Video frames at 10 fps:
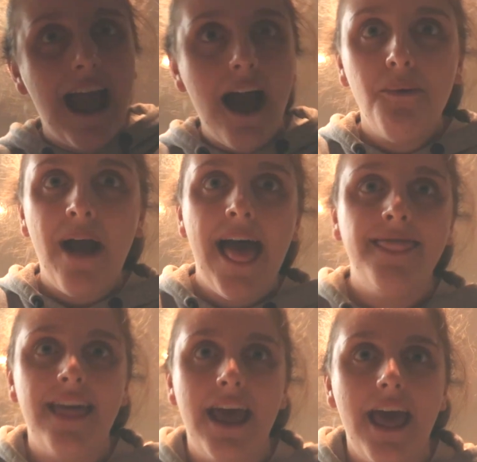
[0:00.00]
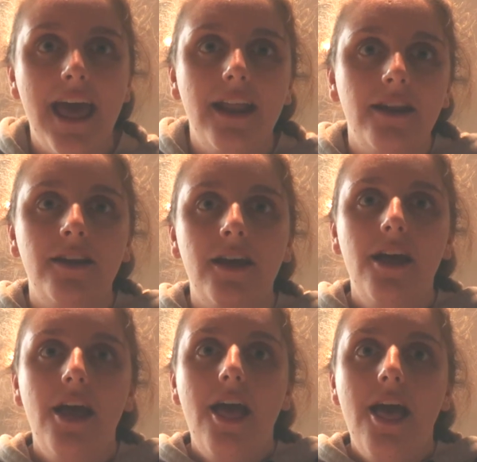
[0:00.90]
now, and then
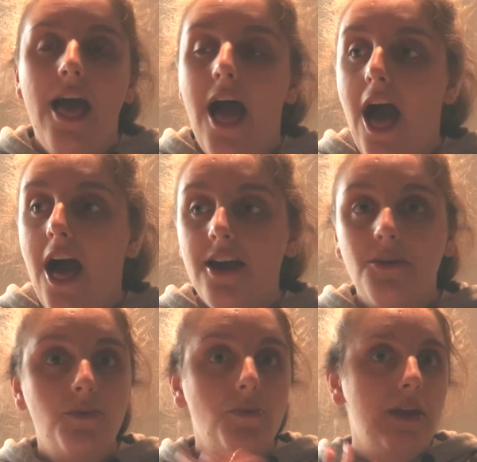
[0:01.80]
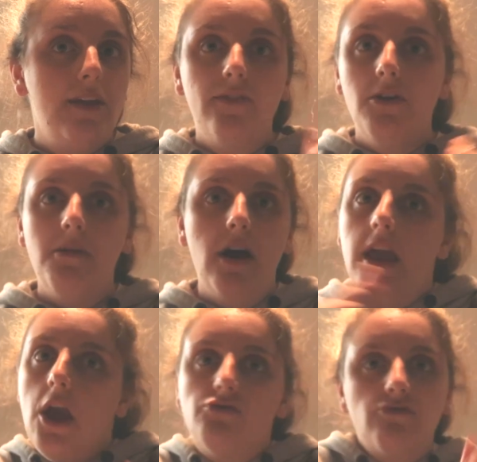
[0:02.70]
I will give you
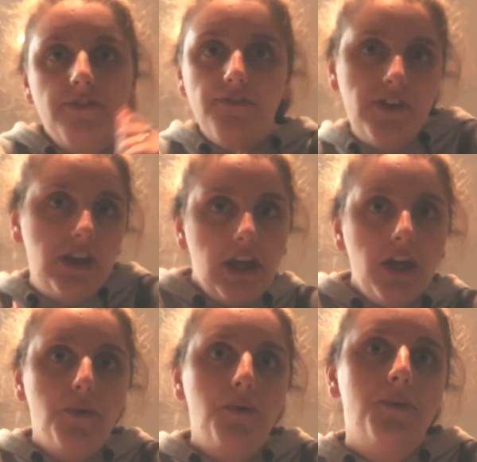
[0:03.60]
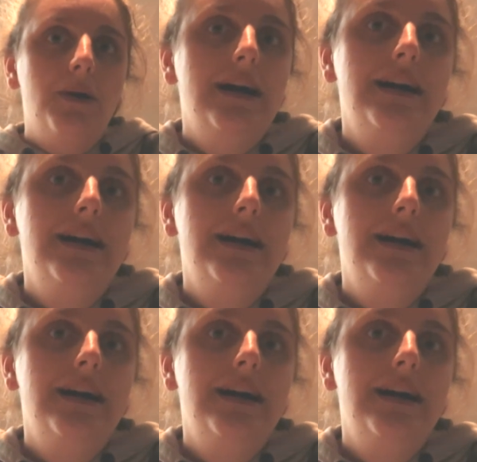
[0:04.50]
my review.